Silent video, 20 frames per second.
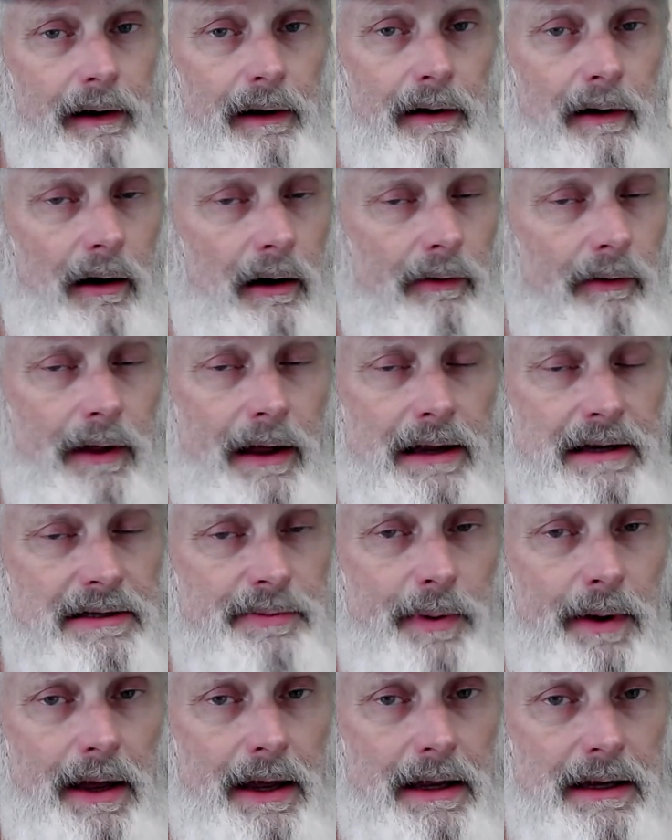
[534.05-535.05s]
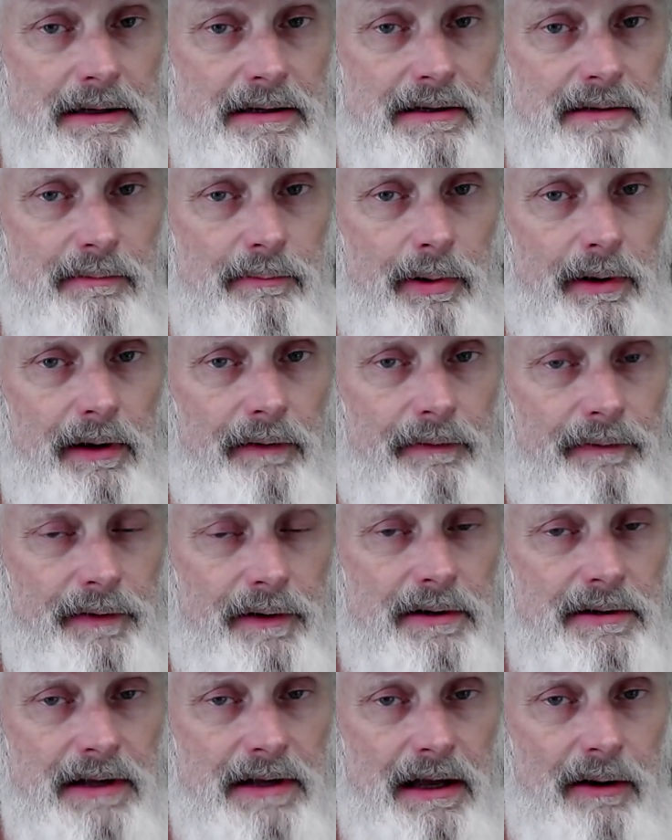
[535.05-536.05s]
all that space, but the
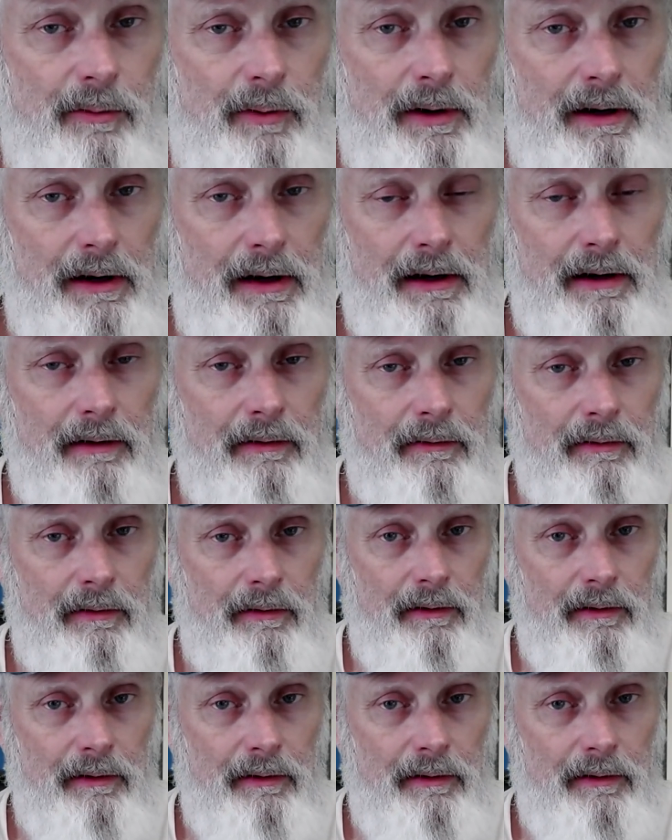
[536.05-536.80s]
first thing we need to